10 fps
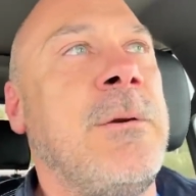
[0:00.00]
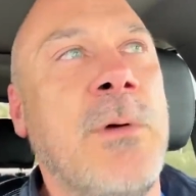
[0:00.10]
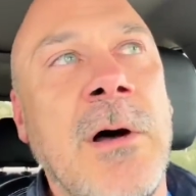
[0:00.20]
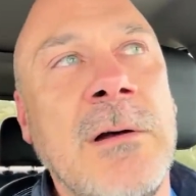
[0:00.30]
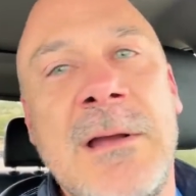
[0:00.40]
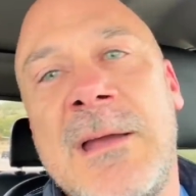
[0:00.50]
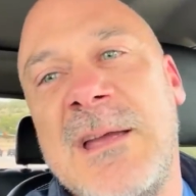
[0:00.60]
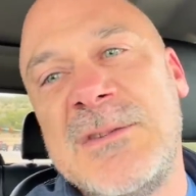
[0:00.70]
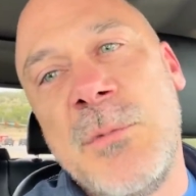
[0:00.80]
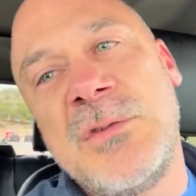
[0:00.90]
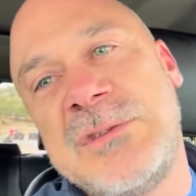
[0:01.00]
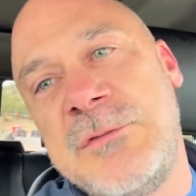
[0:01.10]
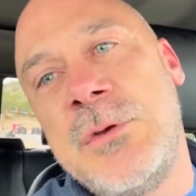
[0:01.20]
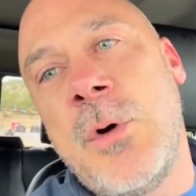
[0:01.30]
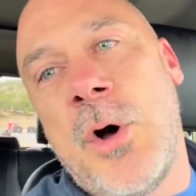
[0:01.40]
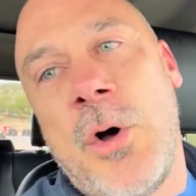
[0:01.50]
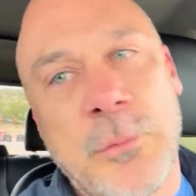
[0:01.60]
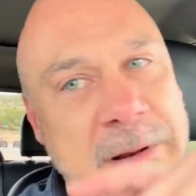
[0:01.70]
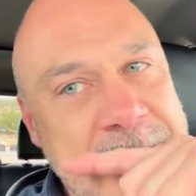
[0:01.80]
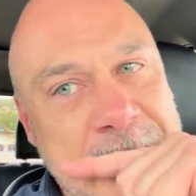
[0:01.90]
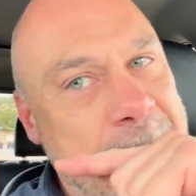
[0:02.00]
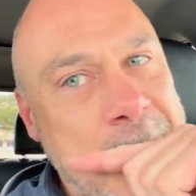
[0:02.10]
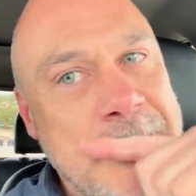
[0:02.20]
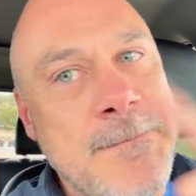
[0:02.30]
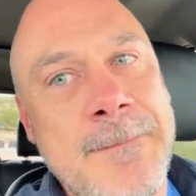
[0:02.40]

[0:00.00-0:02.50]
Well, as most of you already know,